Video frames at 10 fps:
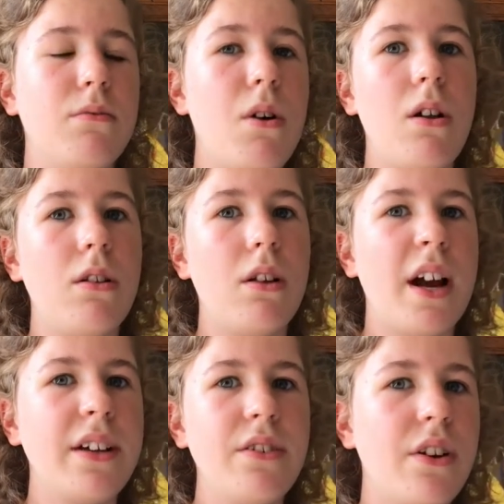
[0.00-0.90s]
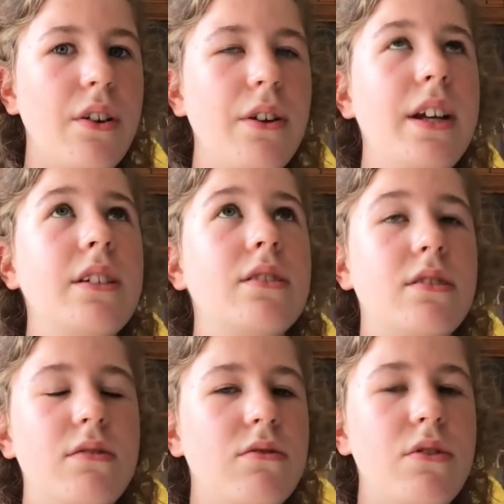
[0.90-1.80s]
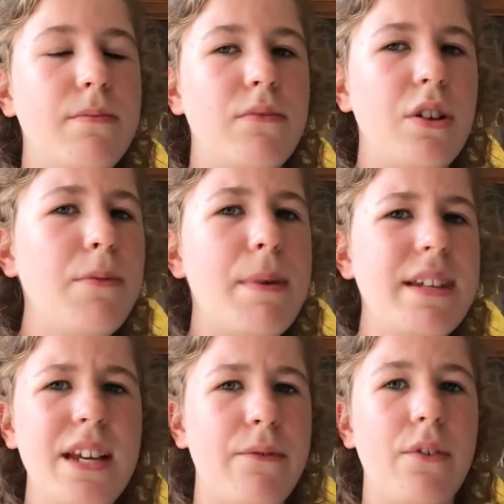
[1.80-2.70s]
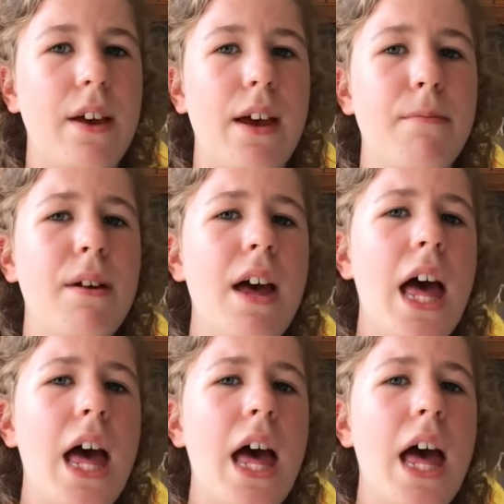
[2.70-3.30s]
I don't know, he's too busy for him.